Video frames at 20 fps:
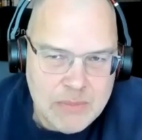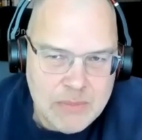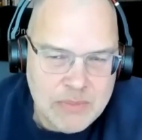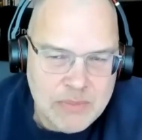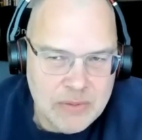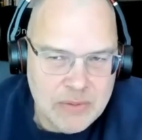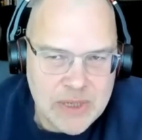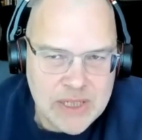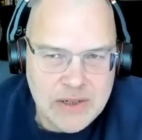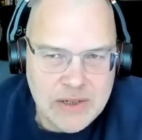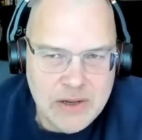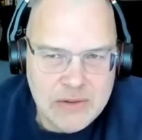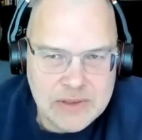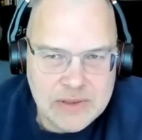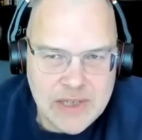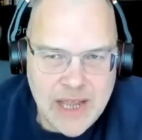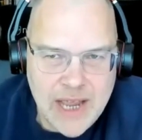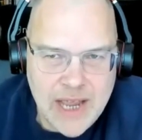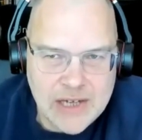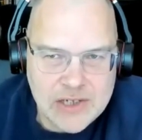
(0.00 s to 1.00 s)
but we
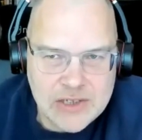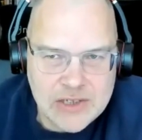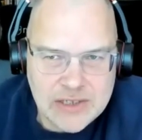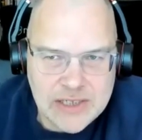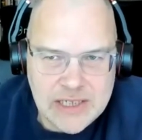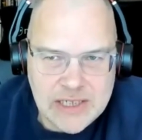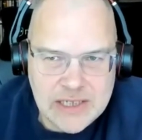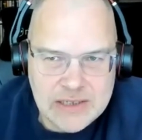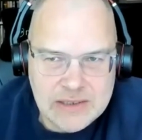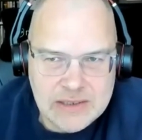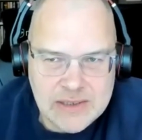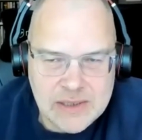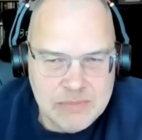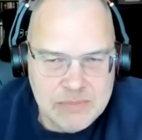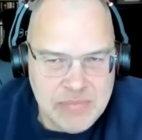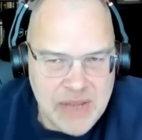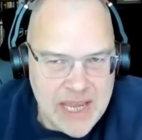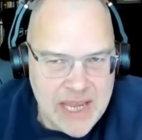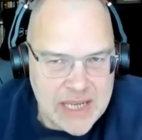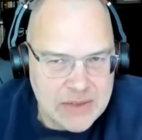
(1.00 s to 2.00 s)
don't actually
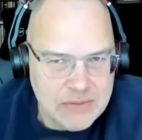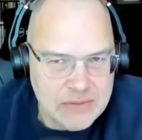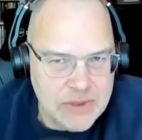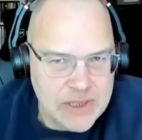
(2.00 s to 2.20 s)
debate.